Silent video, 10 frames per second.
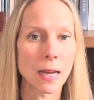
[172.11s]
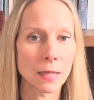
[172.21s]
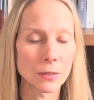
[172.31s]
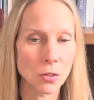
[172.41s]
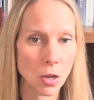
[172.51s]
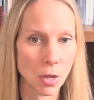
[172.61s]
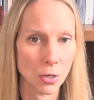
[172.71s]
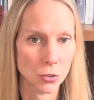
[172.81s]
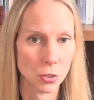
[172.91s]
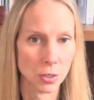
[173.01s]

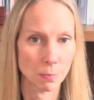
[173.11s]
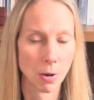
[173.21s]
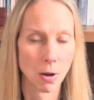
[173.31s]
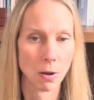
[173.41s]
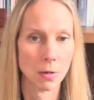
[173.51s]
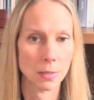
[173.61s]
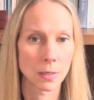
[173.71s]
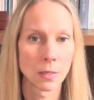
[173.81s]
unconscious part